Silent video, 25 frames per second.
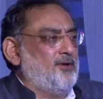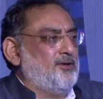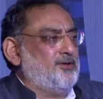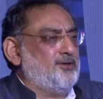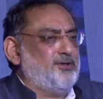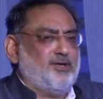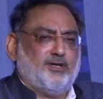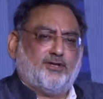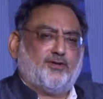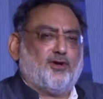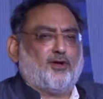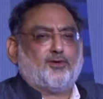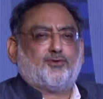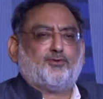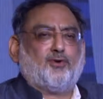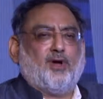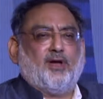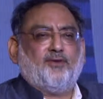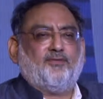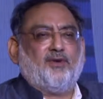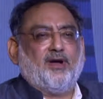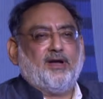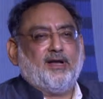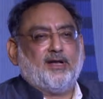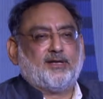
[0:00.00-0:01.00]
This also I
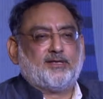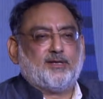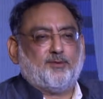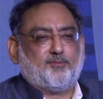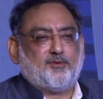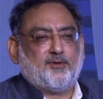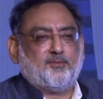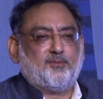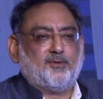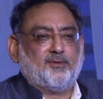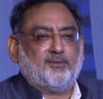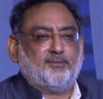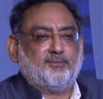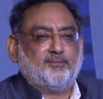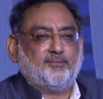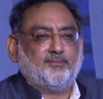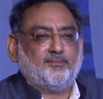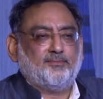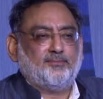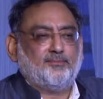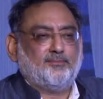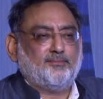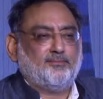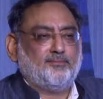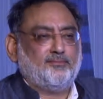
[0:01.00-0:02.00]
find acceptable.
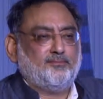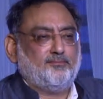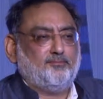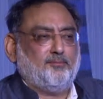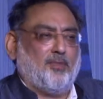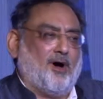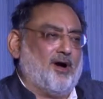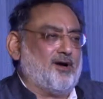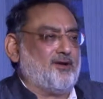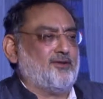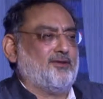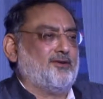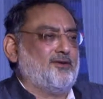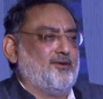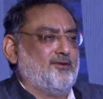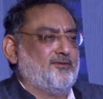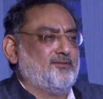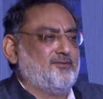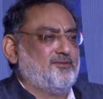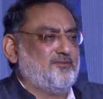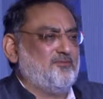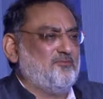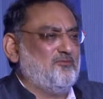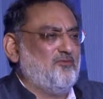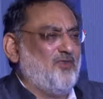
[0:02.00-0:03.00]
Part of the
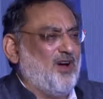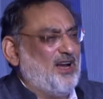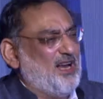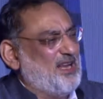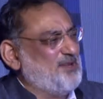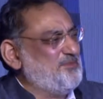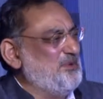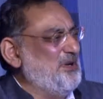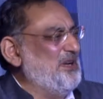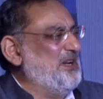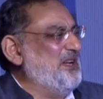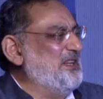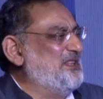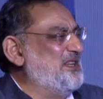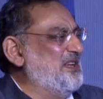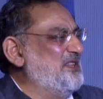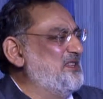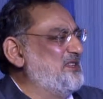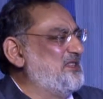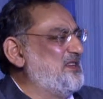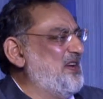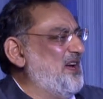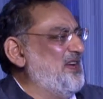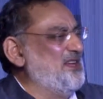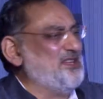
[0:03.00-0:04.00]
conflict. One has been
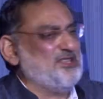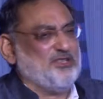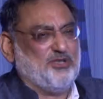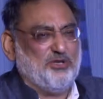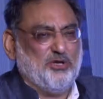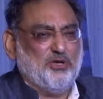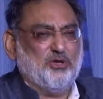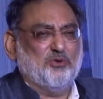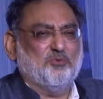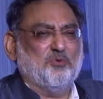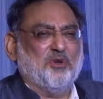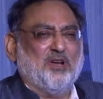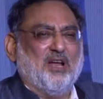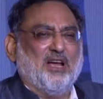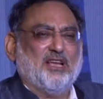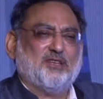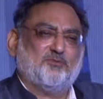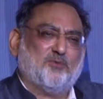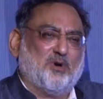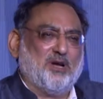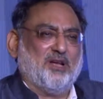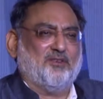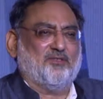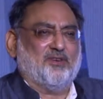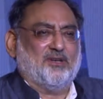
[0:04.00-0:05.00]
desensitized, dehumanized,
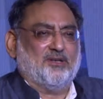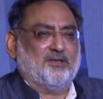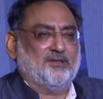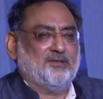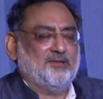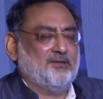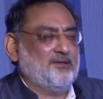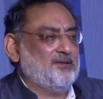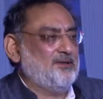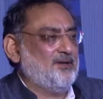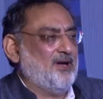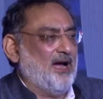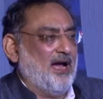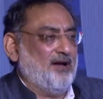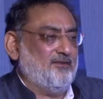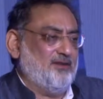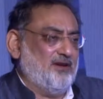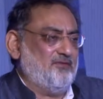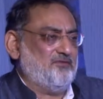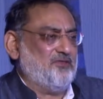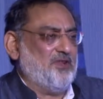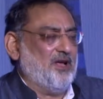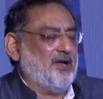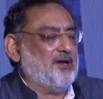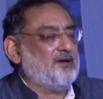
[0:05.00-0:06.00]
whatever. I've
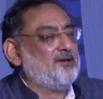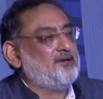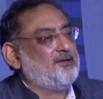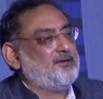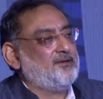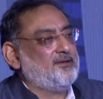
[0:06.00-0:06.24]
lived there.